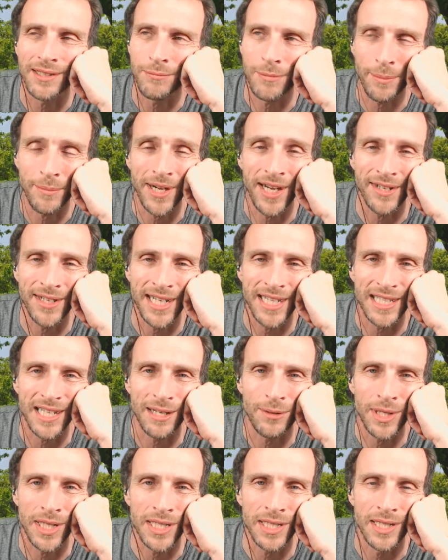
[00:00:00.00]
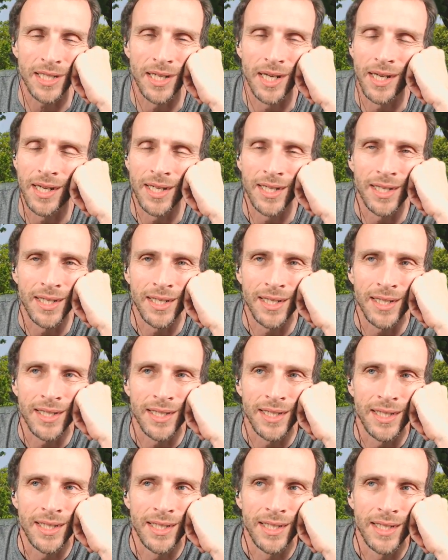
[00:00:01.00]
Remember how nice that was?
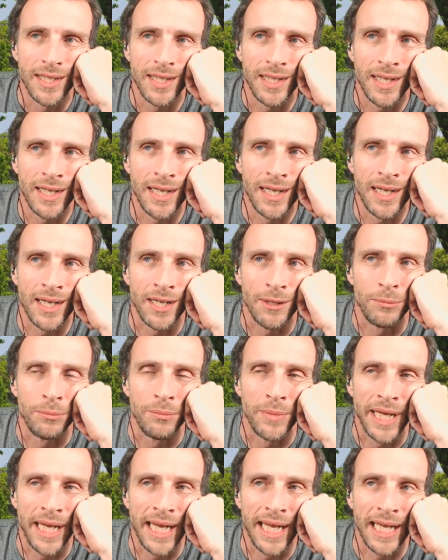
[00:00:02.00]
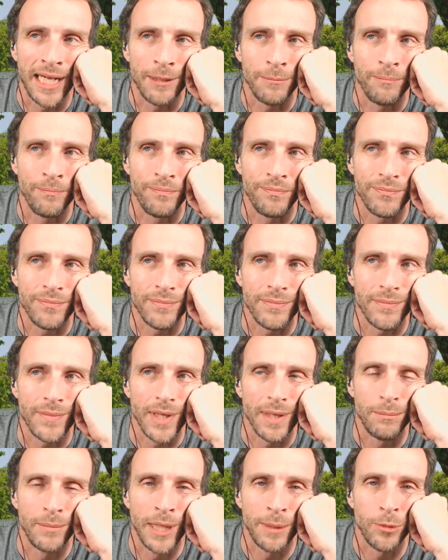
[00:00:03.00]
Oh, man.
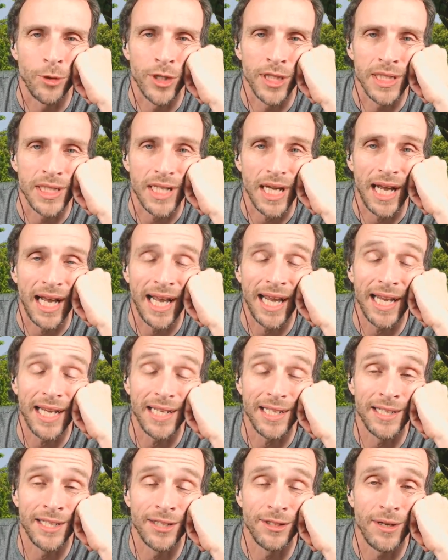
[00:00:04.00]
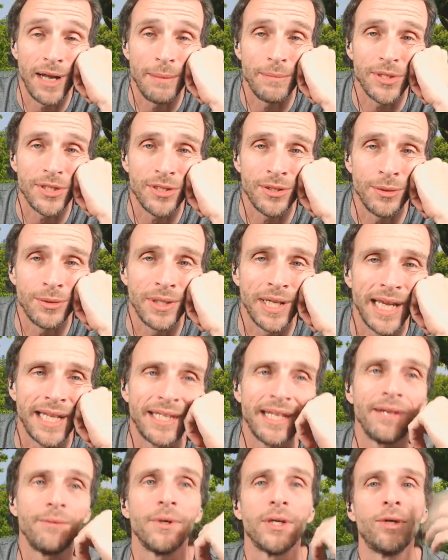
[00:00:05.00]
Memories. I'm so glad
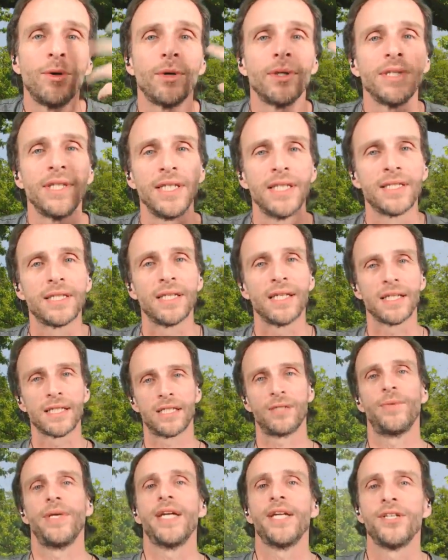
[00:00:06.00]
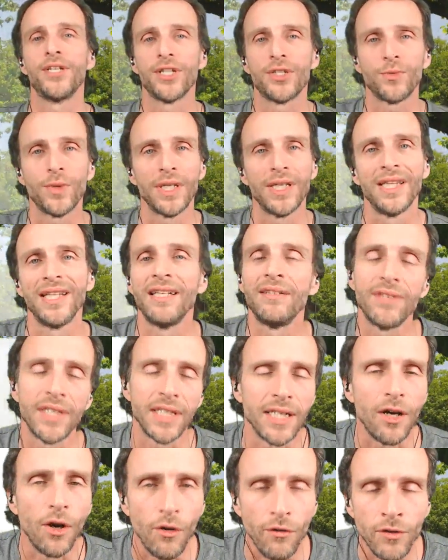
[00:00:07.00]
they record these things so we can just relive
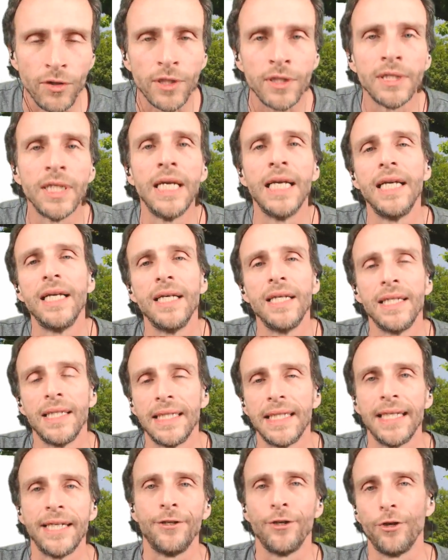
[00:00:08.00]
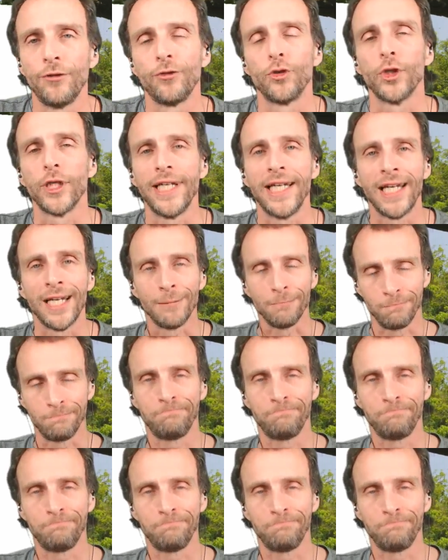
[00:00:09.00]
it over and over again.